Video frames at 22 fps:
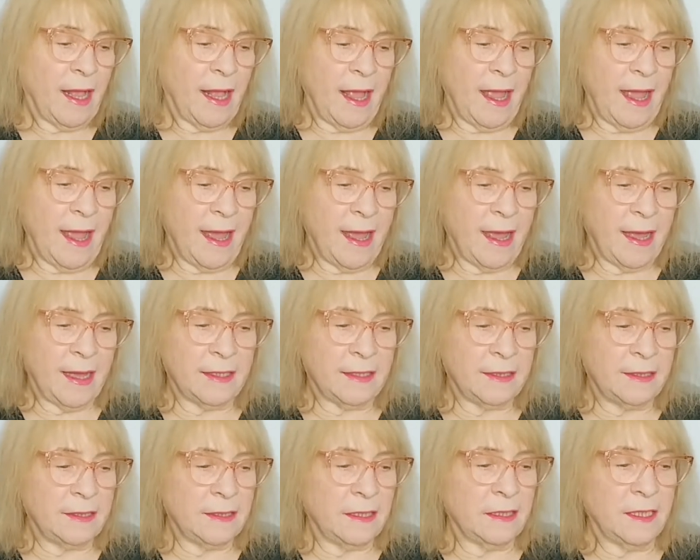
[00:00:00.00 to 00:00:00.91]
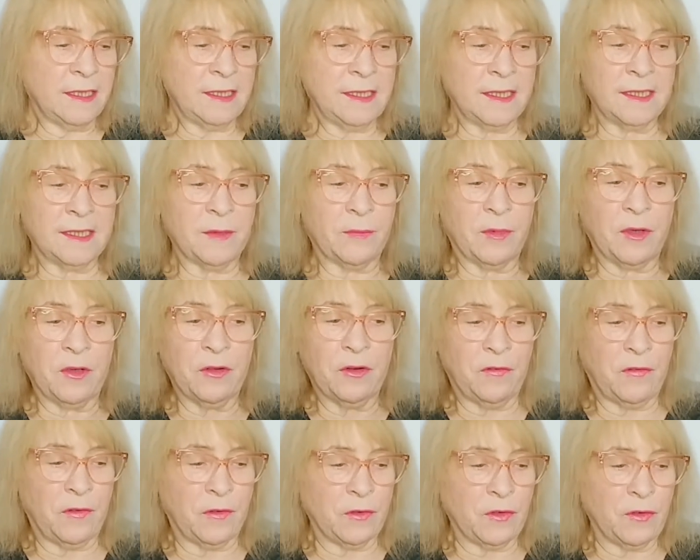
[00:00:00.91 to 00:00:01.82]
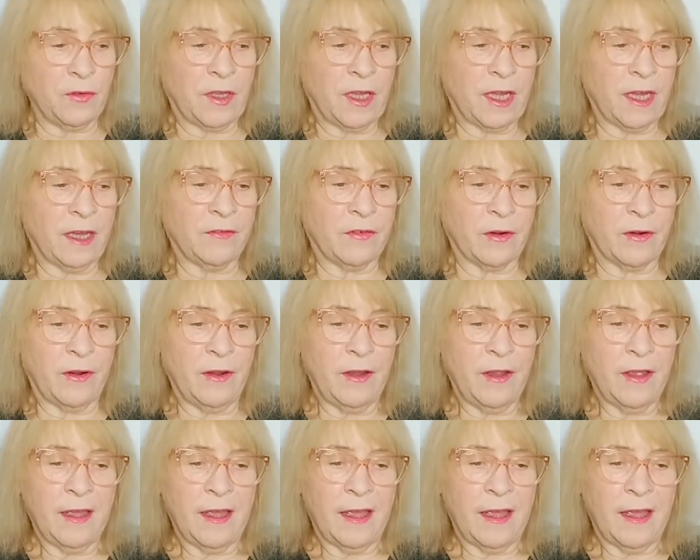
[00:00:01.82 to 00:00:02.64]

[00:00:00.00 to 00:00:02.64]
And this is a beautiful new cover.